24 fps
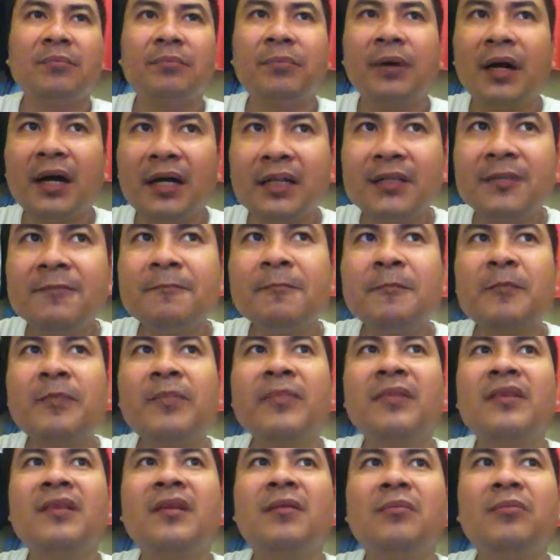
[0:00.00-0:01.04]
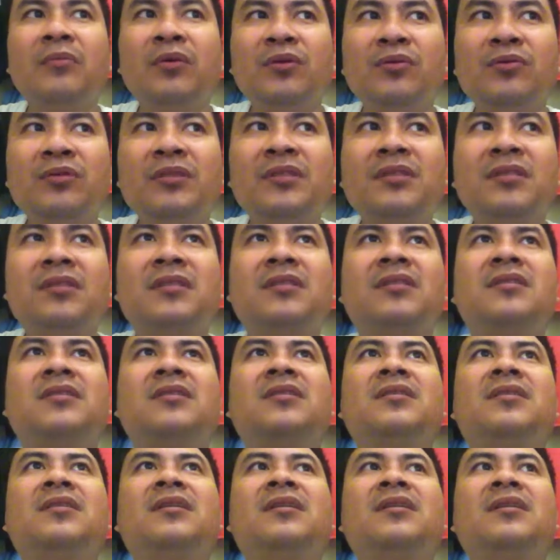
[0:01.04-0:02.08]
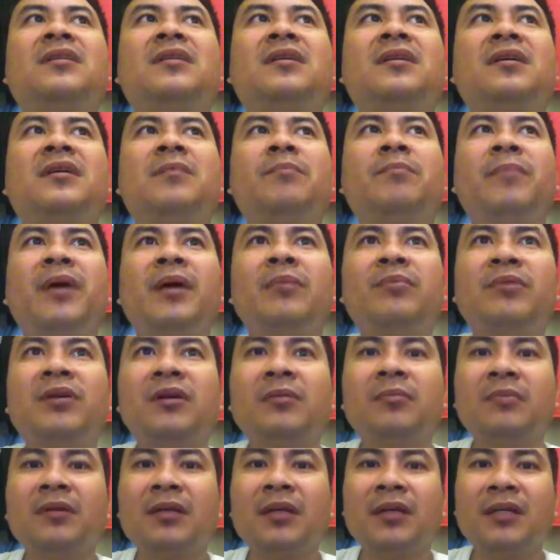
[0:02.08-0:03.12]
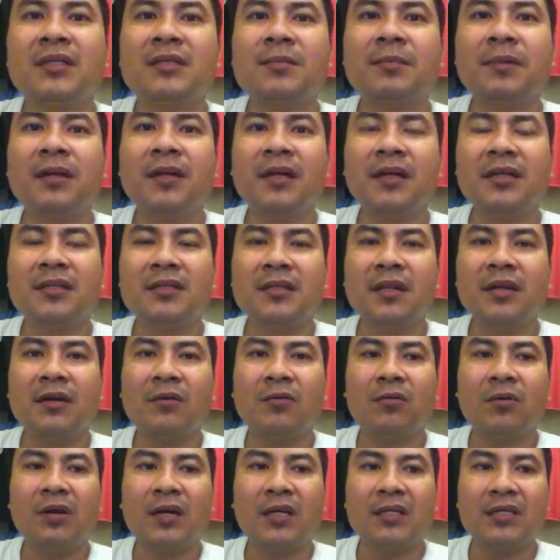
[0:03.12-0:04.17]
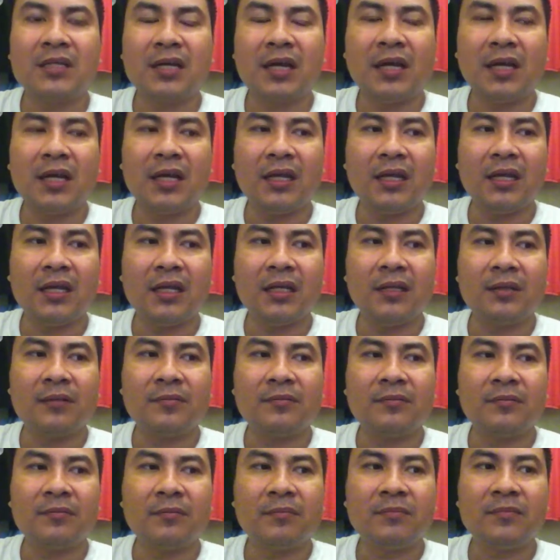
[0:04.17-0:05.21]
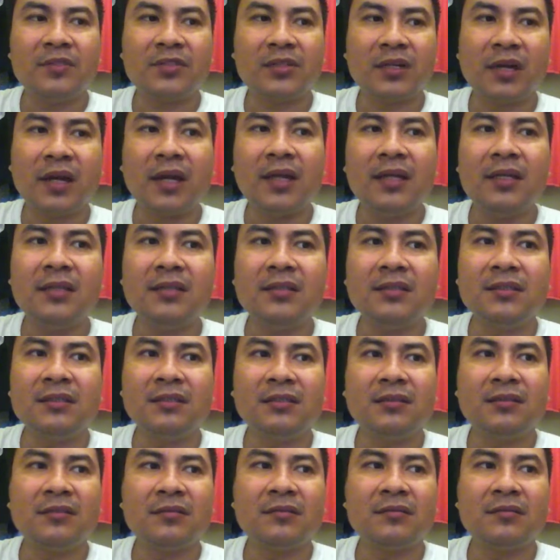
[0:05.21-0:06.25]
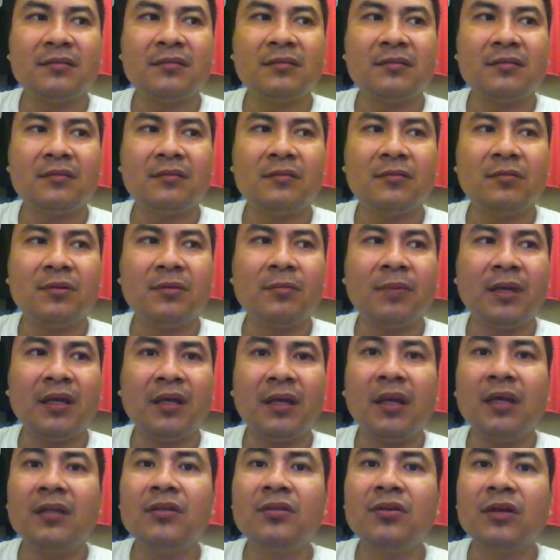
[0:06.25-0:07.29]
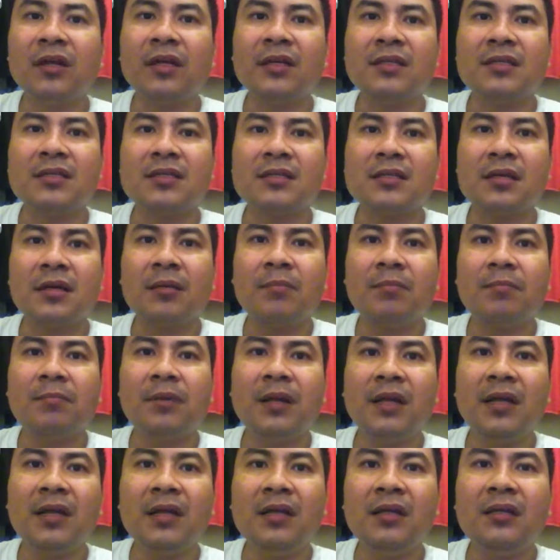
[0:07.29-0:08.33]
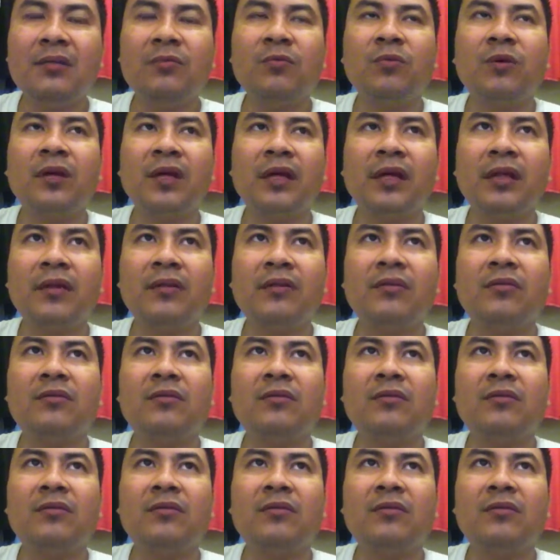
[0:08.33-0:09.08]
But the most memorable experience there was I tried, with my ignorance, played with